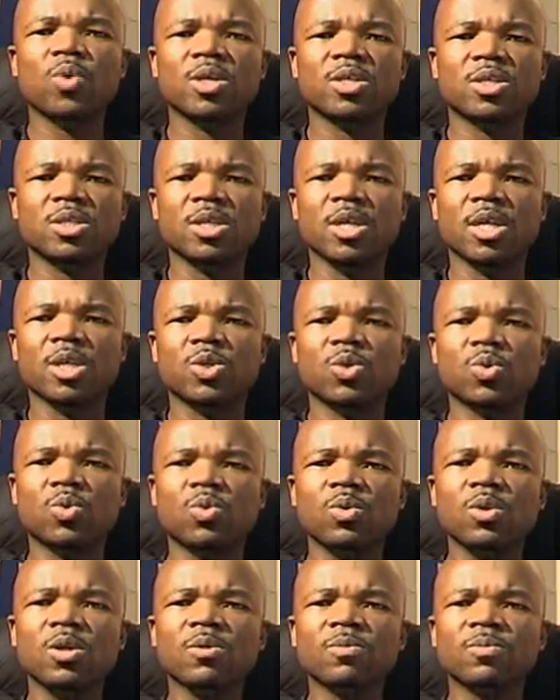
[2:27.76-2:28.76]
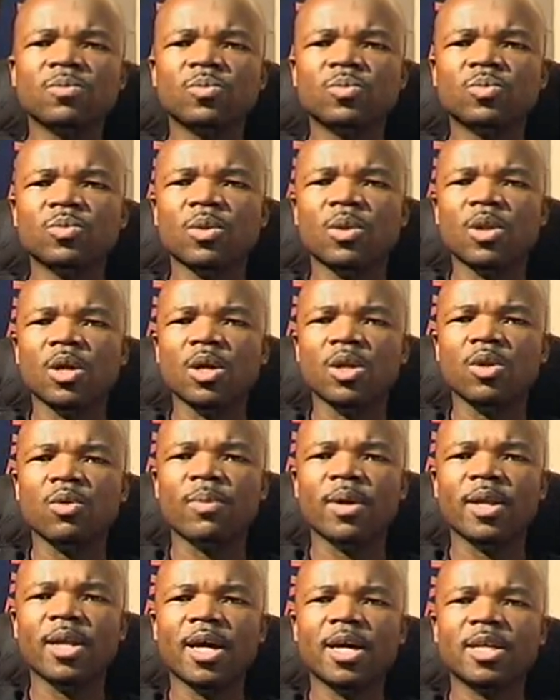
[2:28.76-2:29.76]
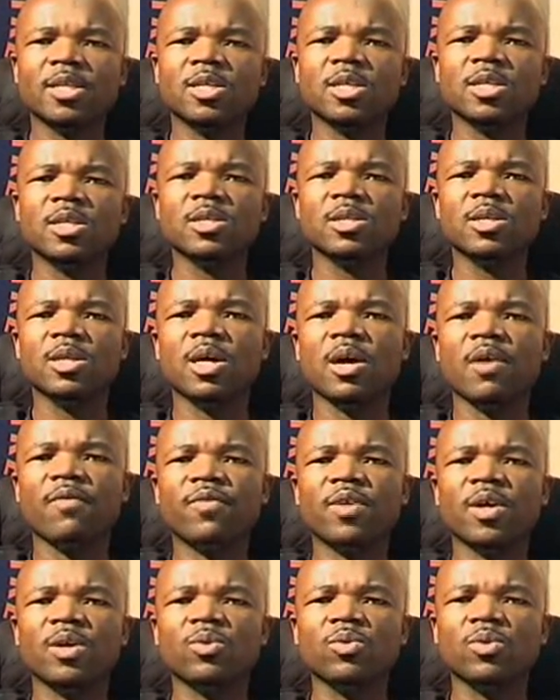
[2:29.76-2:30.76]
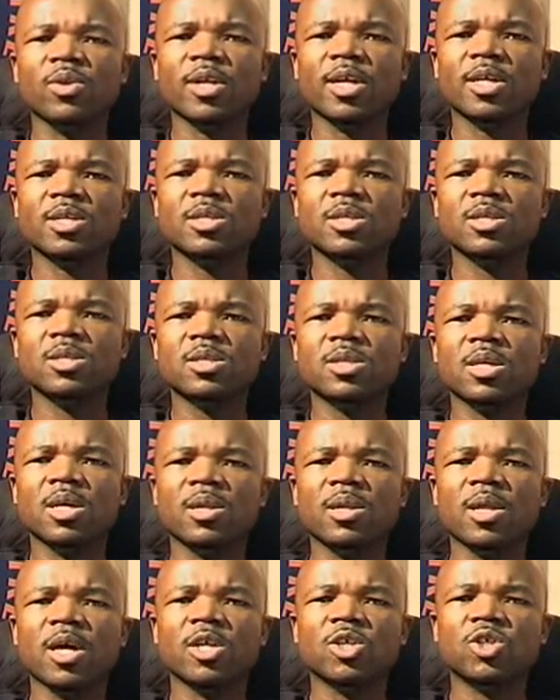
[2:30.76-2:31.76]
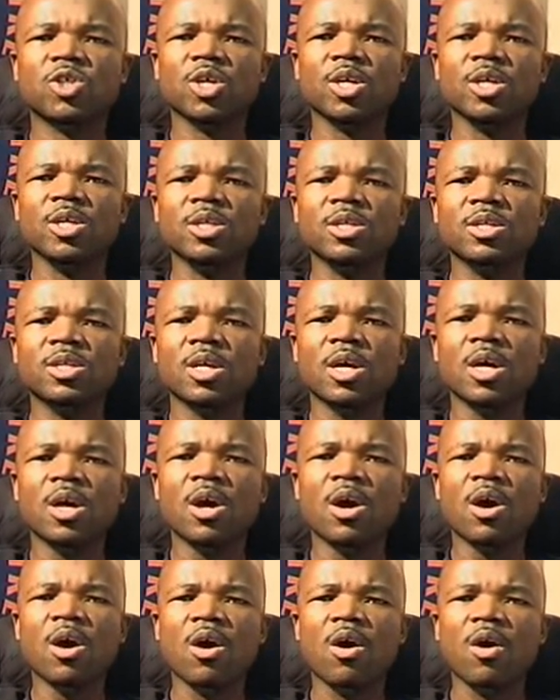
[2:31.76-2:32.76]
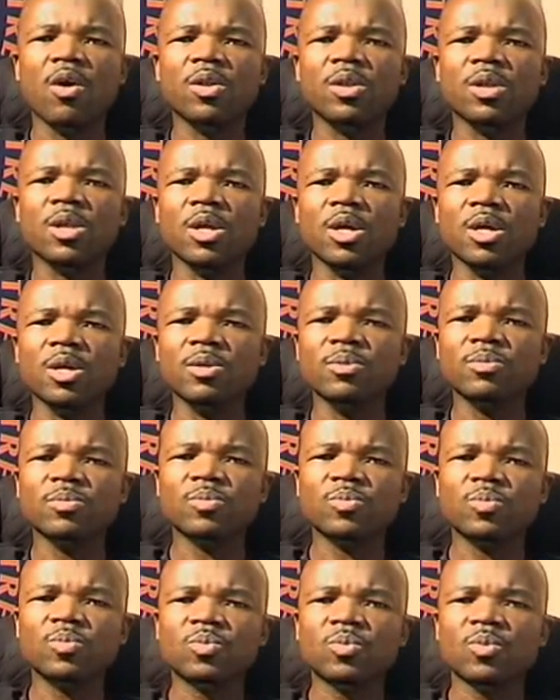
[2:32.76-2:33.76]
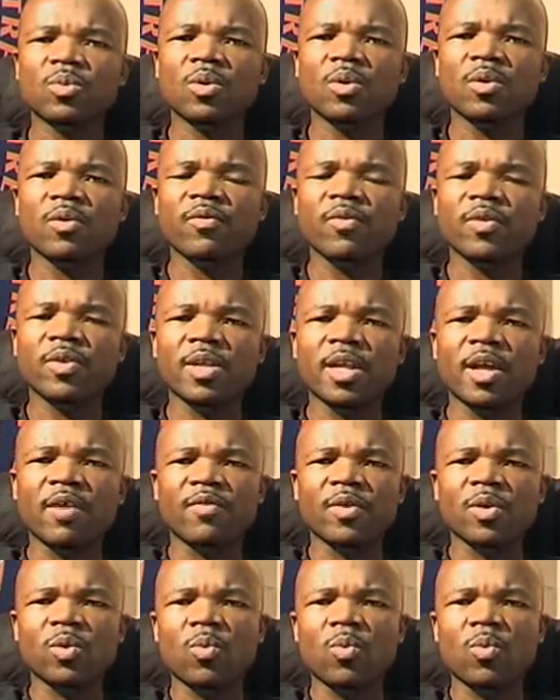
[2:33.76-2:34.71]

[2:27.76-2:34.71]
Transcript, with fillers: are still at school they normally attend in the afternoon classes and are trained on the level